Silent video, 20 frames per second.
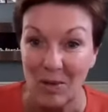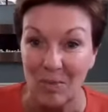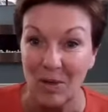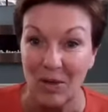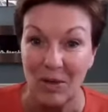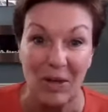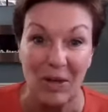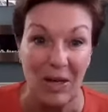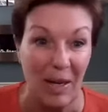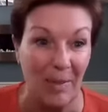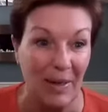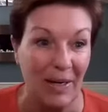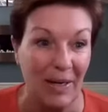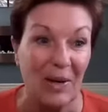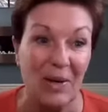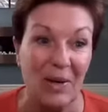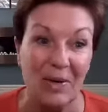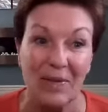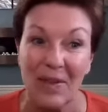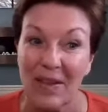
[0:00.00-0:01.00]
cheaper. Good, I'm
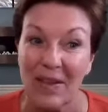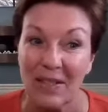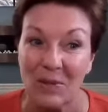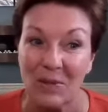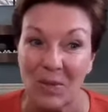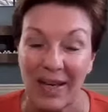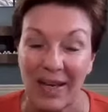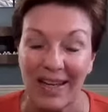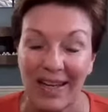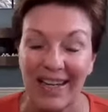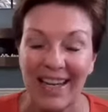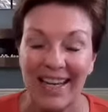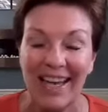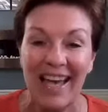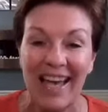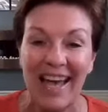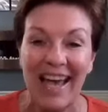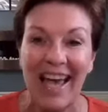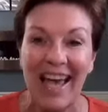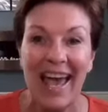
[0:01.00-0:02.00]
going to go for this one.
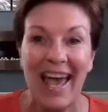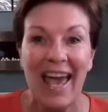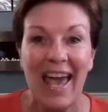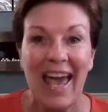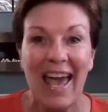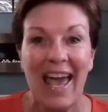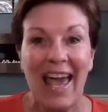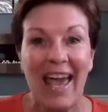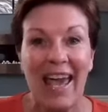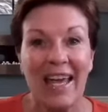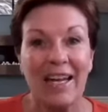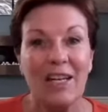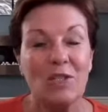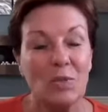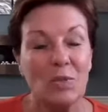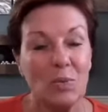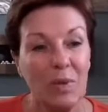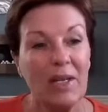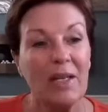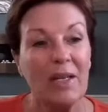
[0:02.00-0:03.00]
And
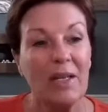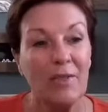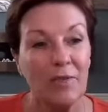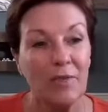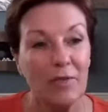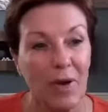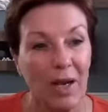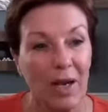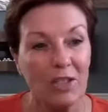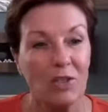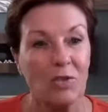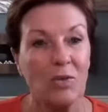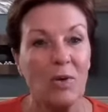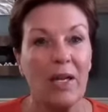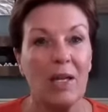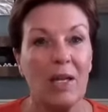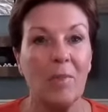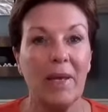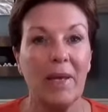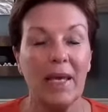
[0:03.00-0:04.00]
it's really
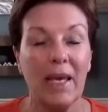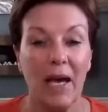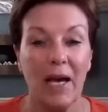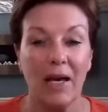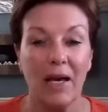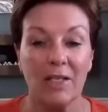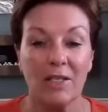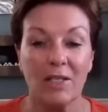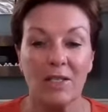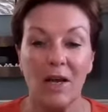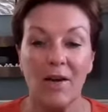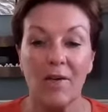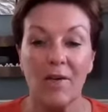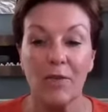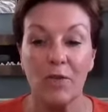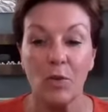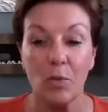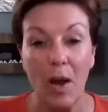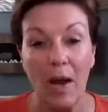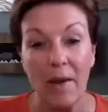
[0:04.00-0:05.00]
frustrating because
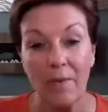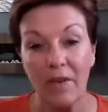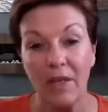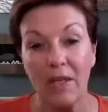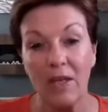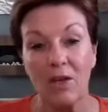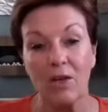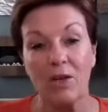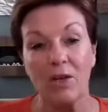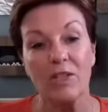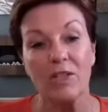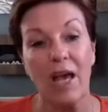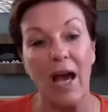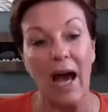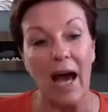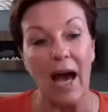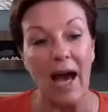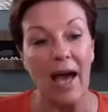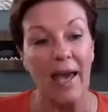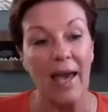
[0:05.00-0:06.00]
throughout the years,
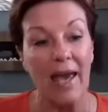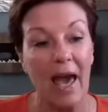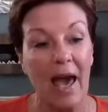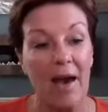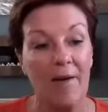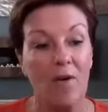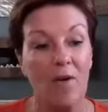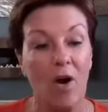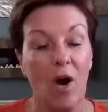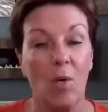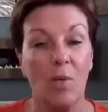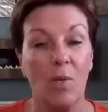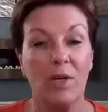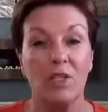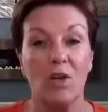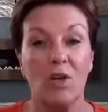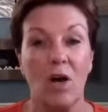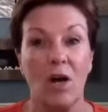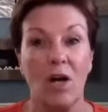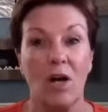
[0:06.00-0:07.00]
I have
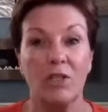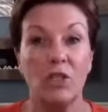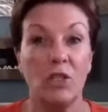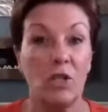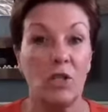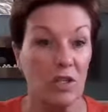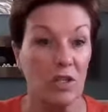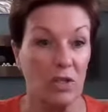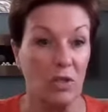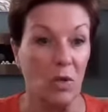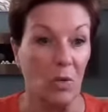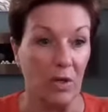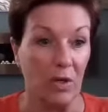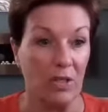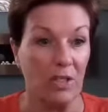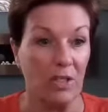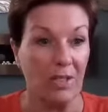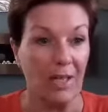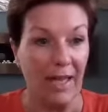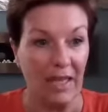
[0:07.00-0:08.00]
always gone to the
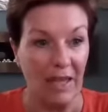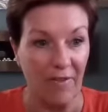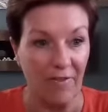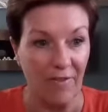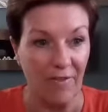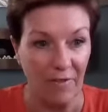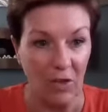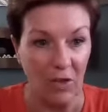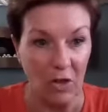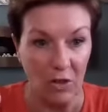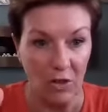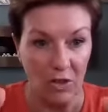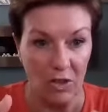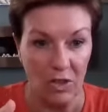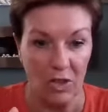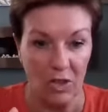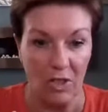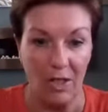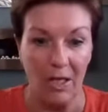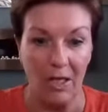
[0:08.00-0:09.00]
source, like the
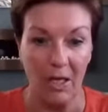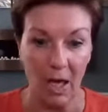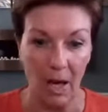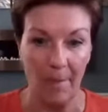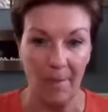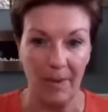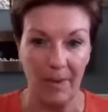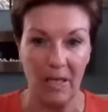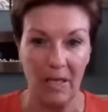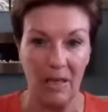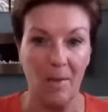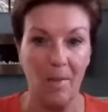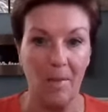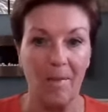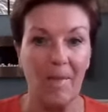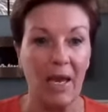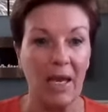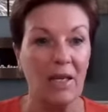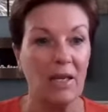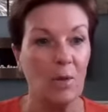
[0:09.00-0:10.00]
first company
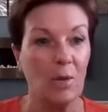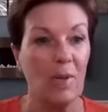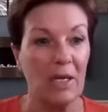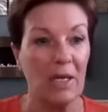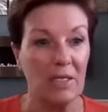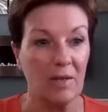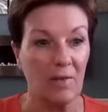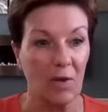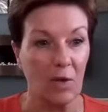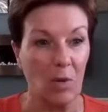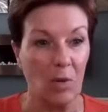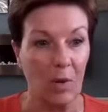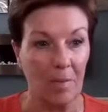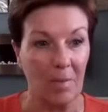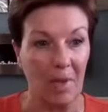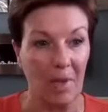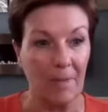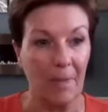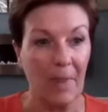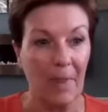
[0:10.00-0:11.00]
that made the piece of
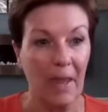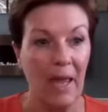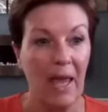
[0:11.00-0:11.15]
equipment.